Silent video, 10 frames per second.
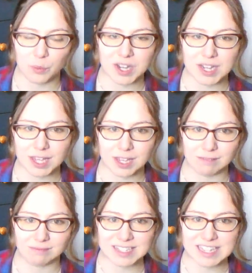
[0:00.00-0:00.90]

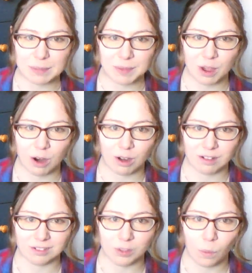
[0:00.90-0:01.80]
reading
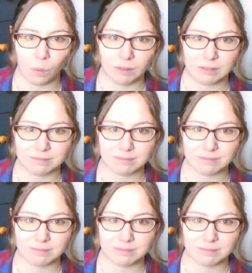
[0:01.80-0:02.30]
TBR goal